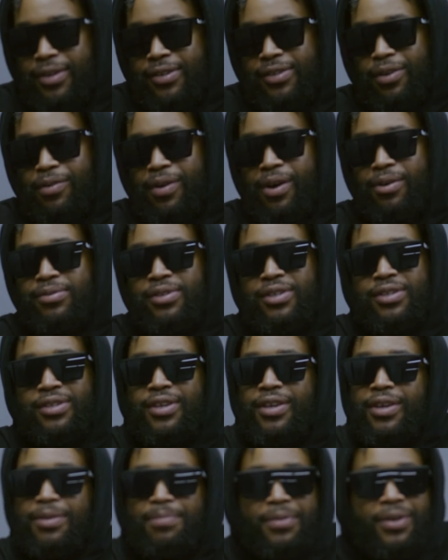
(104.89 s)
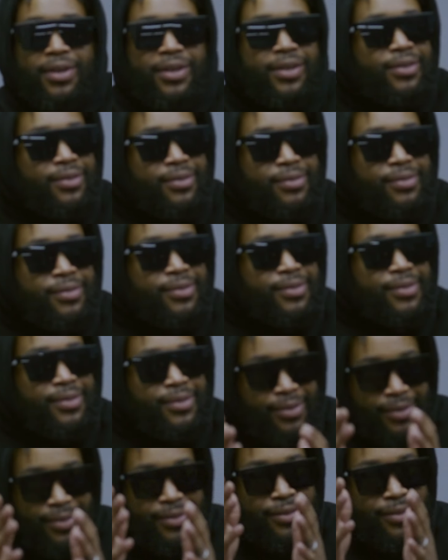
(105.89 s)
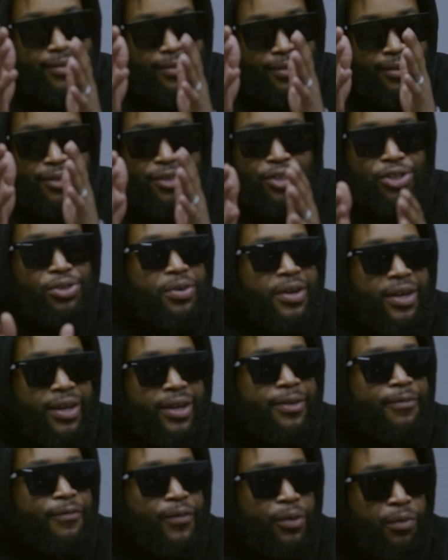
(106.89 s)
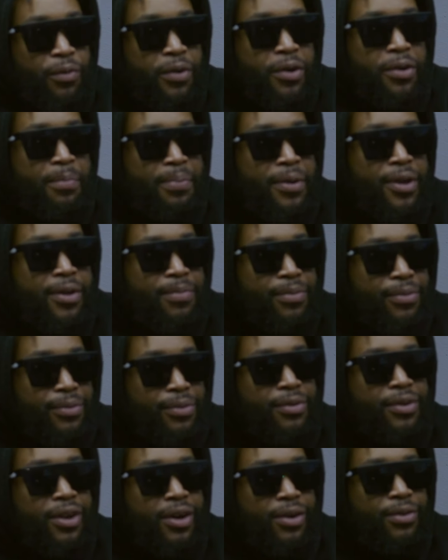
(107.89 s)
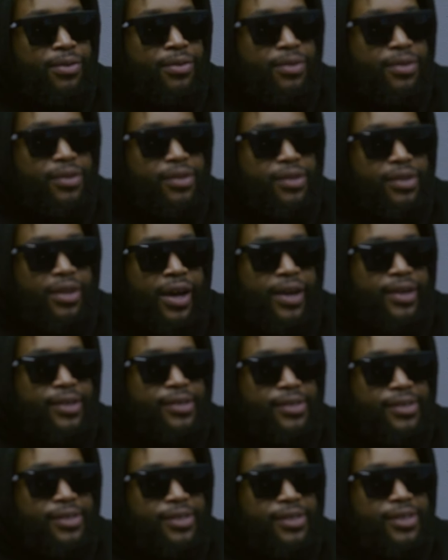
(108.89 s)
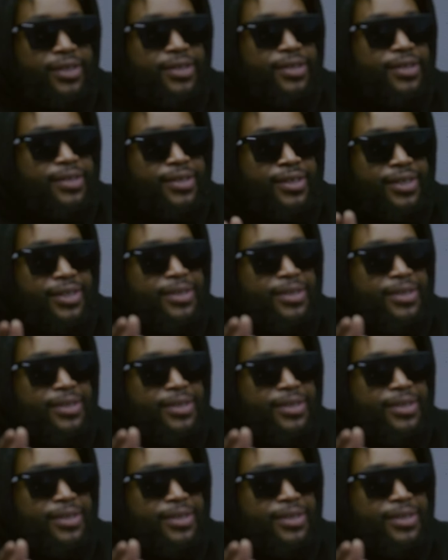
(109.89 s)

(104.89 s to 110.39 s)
So I was just keeping it strictly for real people, you know. Like just